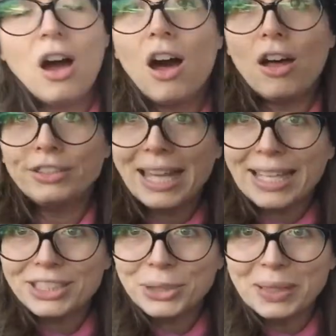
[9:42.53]
"I'll
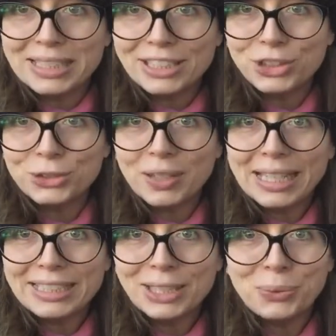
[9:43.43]
get to it
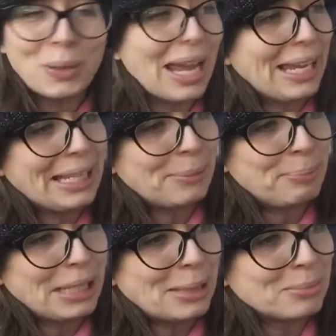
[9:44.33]
straight away,"
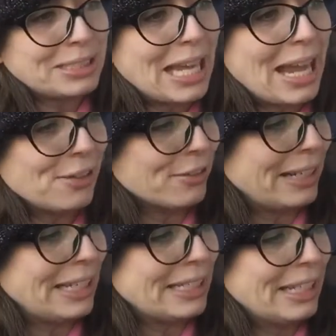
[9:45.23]
beamed
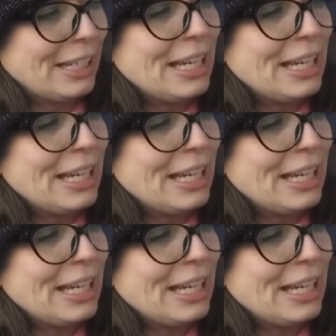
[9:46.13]
Henry.